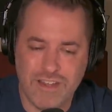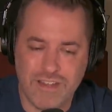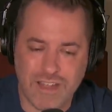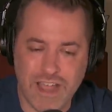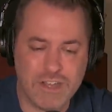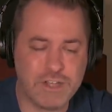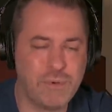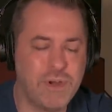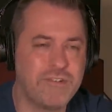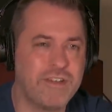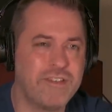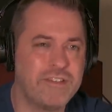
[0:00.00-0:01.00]
In case you're
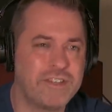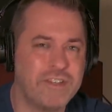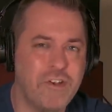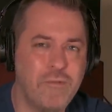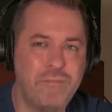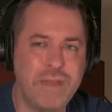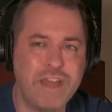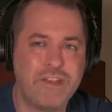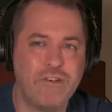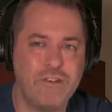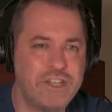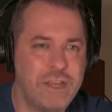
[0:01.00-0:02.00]
wondering, there's no
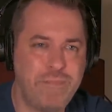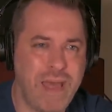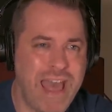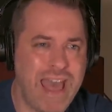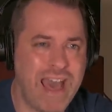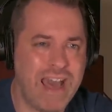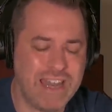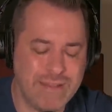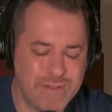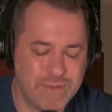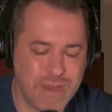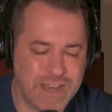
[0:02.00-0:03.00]
big cushy pad
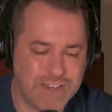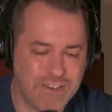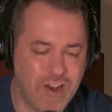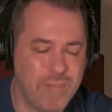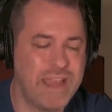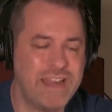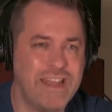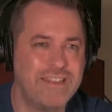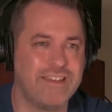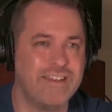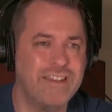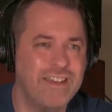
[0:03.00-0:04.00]
in between Darby and
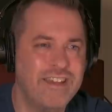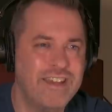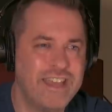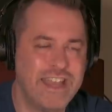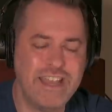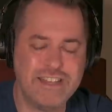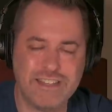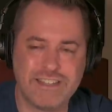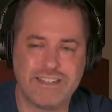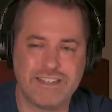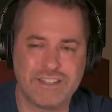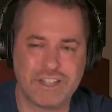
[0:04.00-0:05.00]
Ethan. He
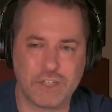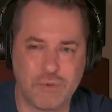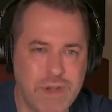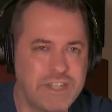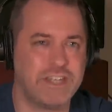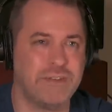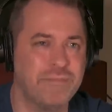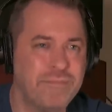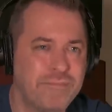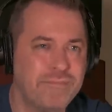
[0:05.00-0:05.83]
just squished him.